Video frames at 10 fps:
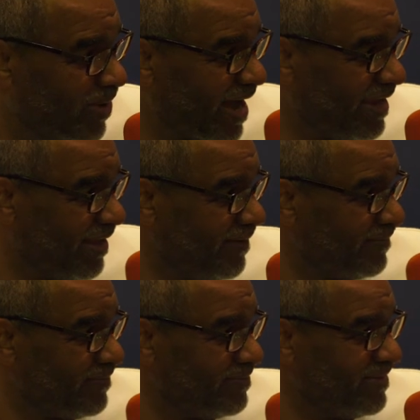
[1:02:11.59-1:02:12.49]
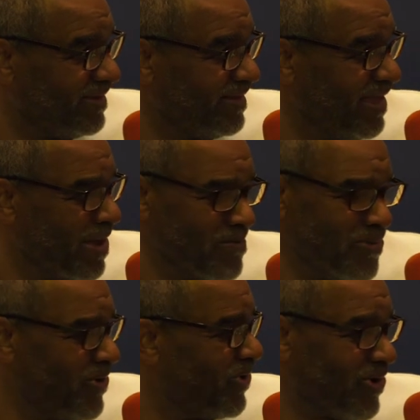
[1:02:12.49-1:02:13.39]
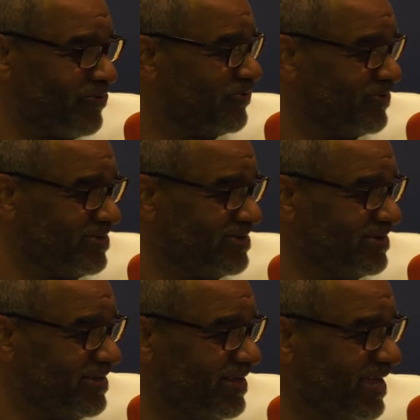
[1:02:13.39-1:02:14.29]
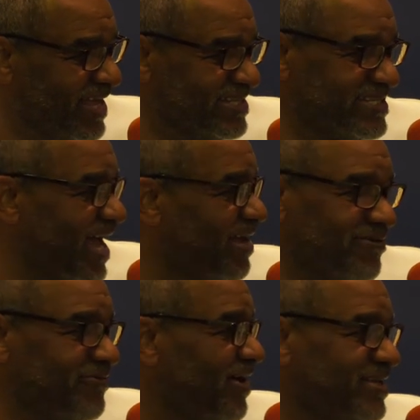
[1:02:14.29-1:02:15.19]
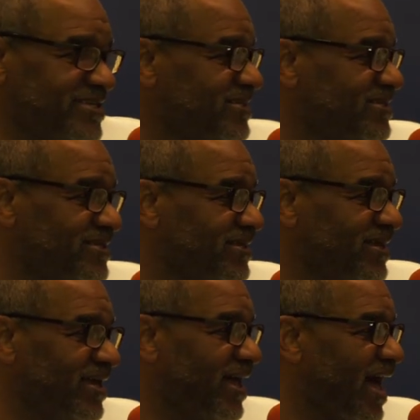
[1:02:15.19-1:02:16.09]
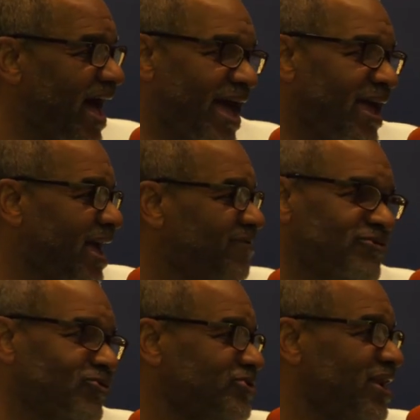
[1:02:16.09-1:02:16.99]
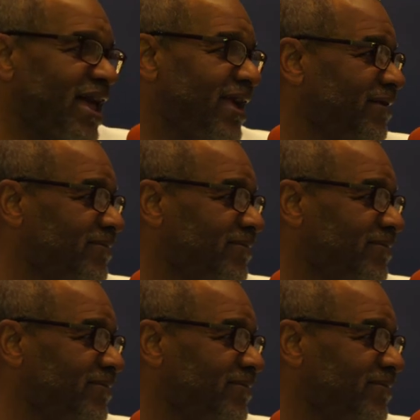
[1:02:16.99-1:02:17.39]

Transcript: body. In burnt offerings and sacrifices, I have no delight.